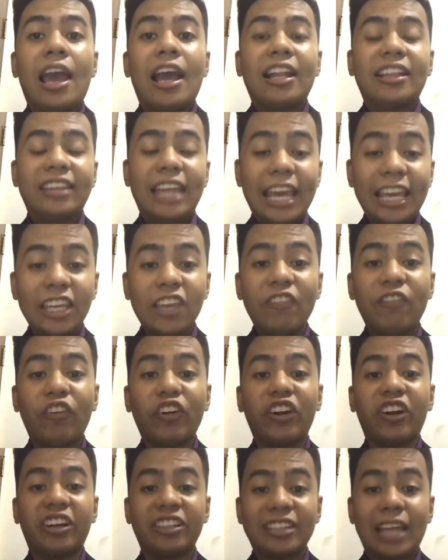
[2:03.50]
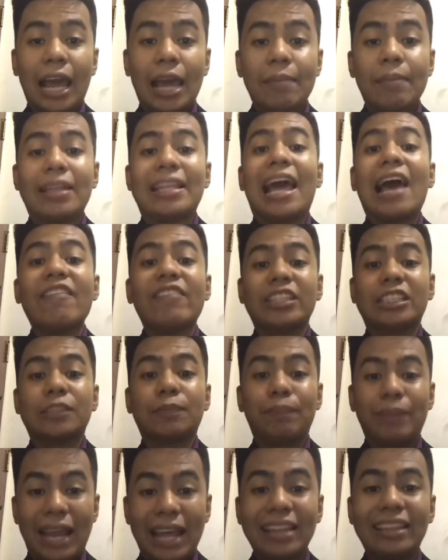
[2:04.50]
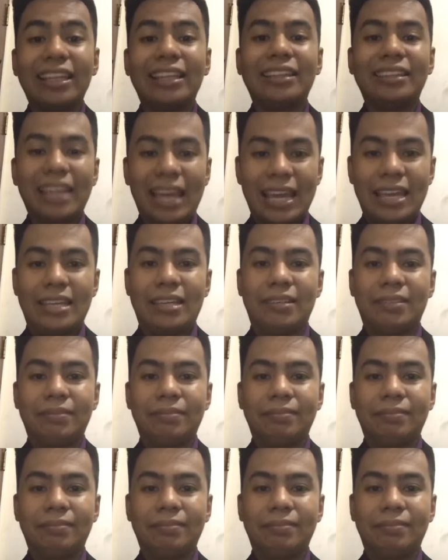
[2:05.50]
Thank you for your time and have a splendid day.